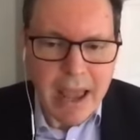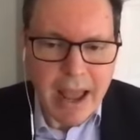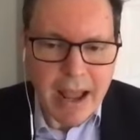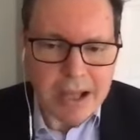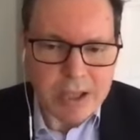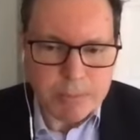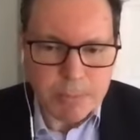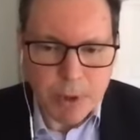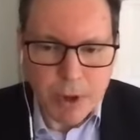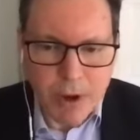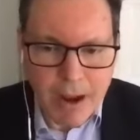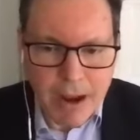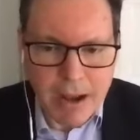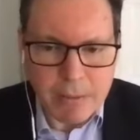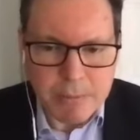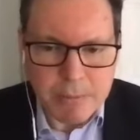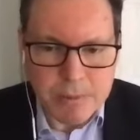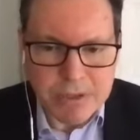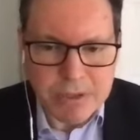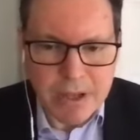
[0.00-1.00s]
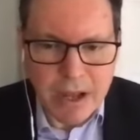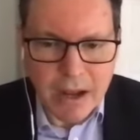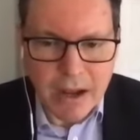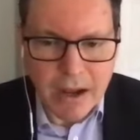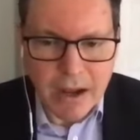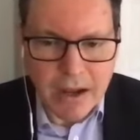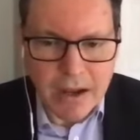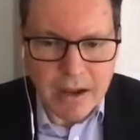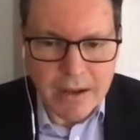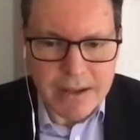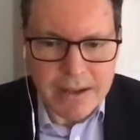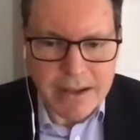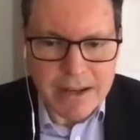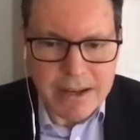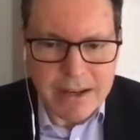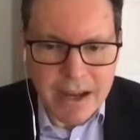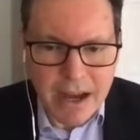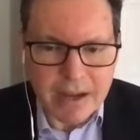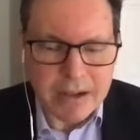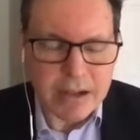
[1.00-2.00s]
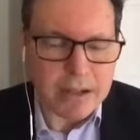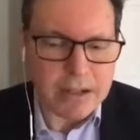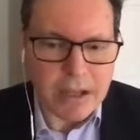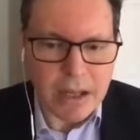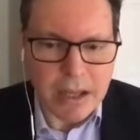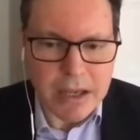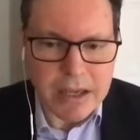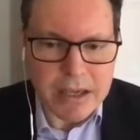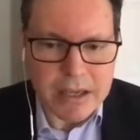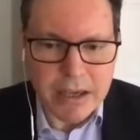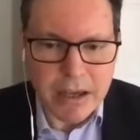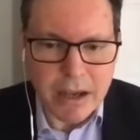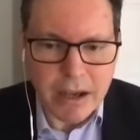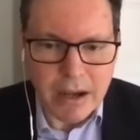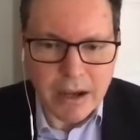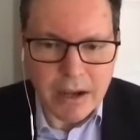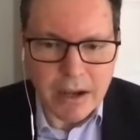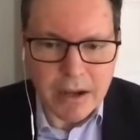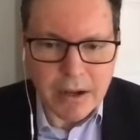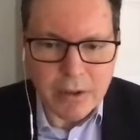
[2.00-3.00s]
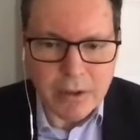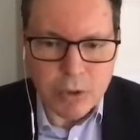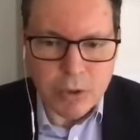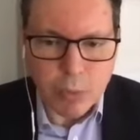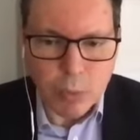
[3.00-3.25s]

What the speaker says: as perhaps not unlike the